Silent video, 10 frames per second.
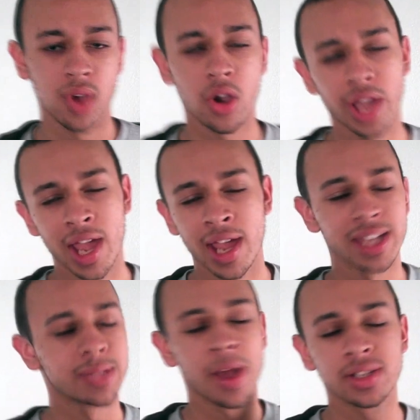Okay,
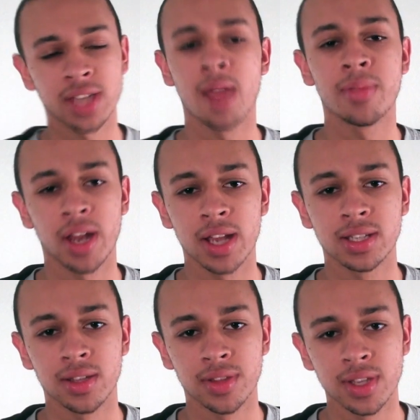it's about time that I
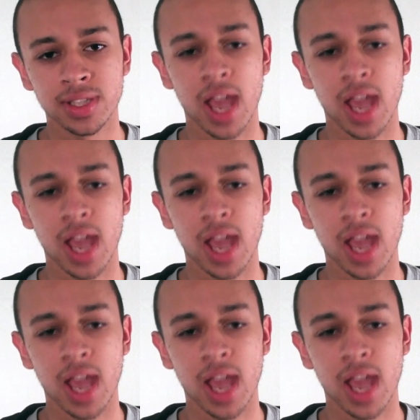did this.